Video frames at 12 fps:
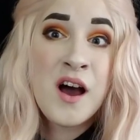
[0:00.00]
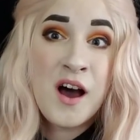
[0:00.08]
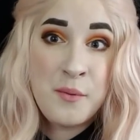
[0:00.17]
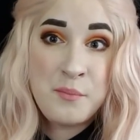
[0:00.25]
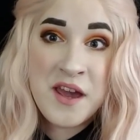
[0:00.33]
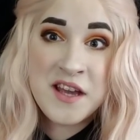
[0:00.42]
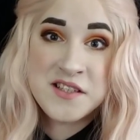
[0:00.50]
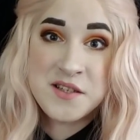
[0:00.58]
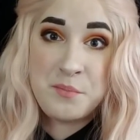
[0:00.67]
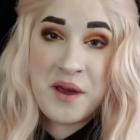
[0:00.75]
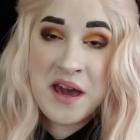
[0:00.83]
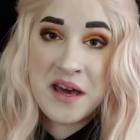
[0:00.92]

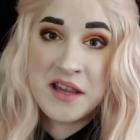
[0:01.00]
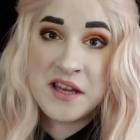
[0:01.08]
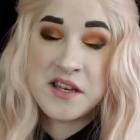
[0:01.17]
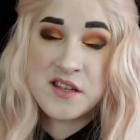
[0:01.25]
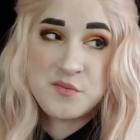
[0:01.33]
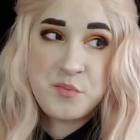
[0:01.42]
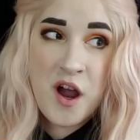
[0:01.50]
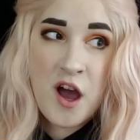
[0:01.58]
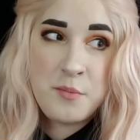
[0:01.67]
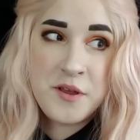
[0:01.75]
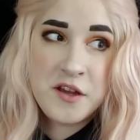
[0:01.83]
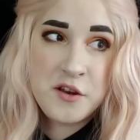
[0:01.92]
amazing palette, and it's
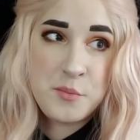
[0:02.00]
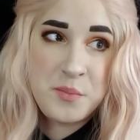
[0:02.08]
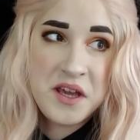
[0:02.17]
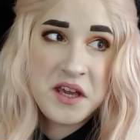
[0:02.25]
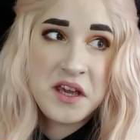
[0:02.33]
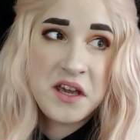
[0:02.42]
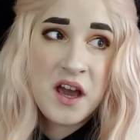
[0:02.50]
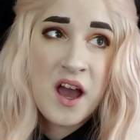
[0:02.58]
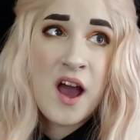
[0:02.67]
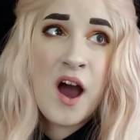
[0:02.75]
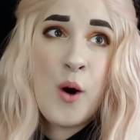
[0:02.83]
probably going to be